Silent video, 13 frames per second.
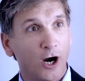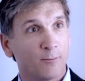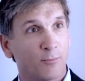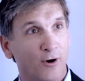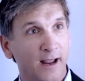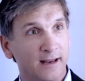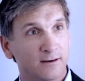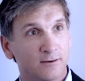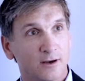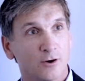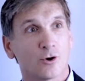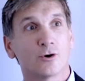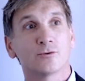our brain,
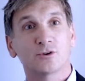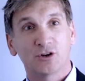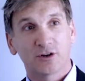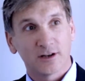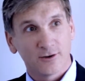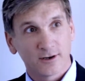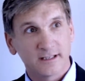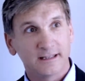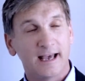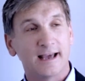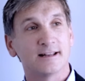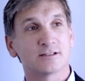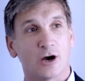or you can look at
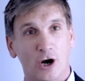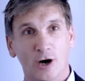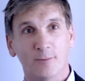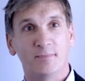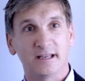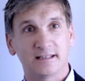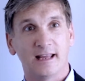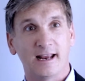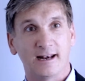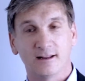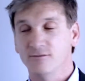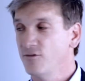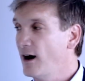that as our big
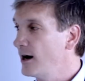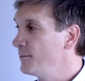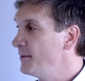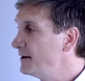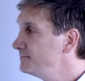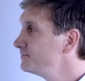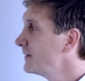data environment